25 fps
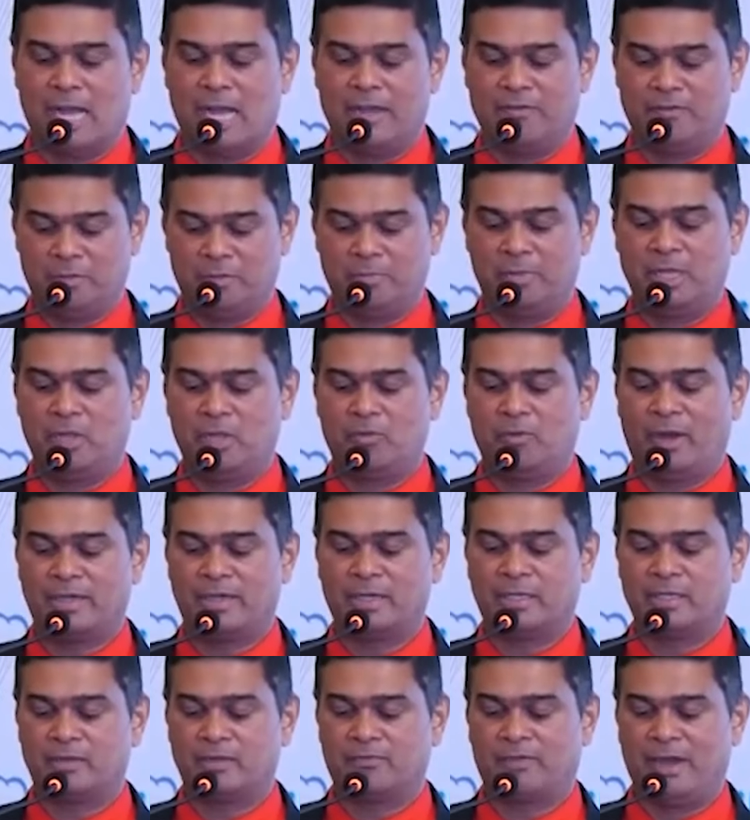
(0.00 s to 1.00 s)
I will be
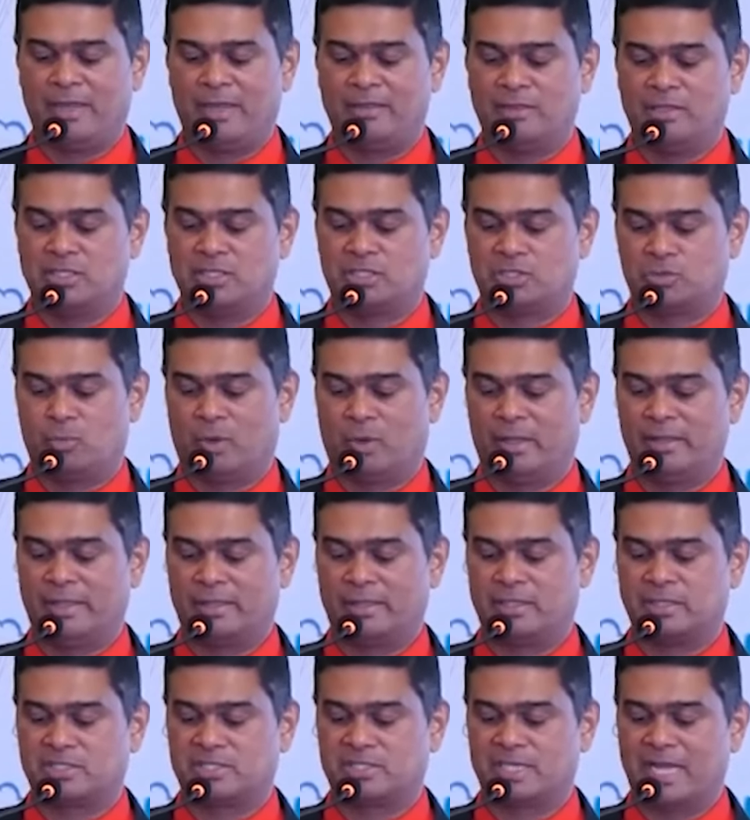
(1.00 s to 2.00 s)
inviting the finalists one
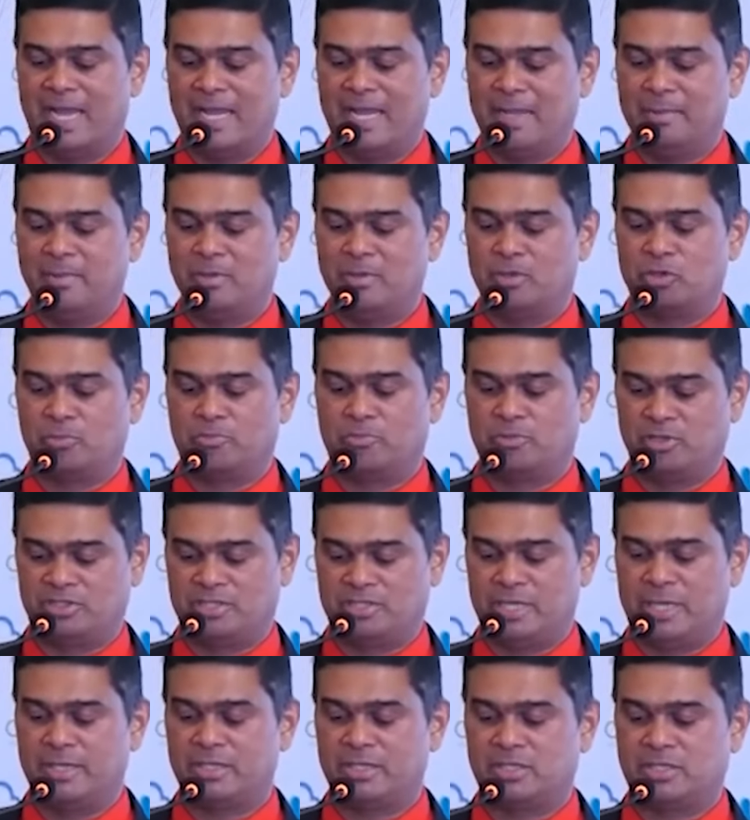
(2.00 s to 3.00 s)
at a time to
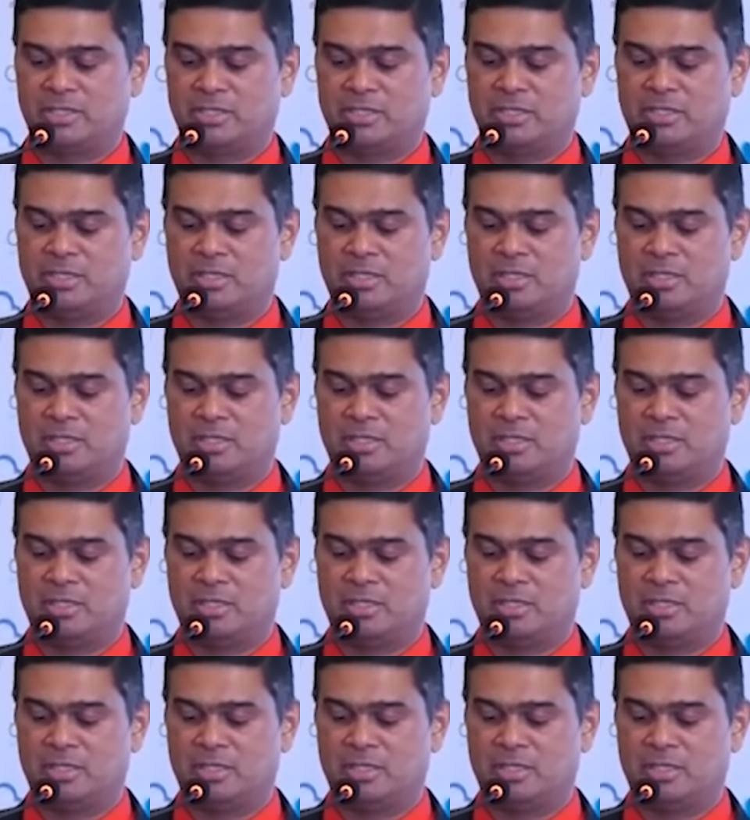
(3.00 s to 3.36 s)
present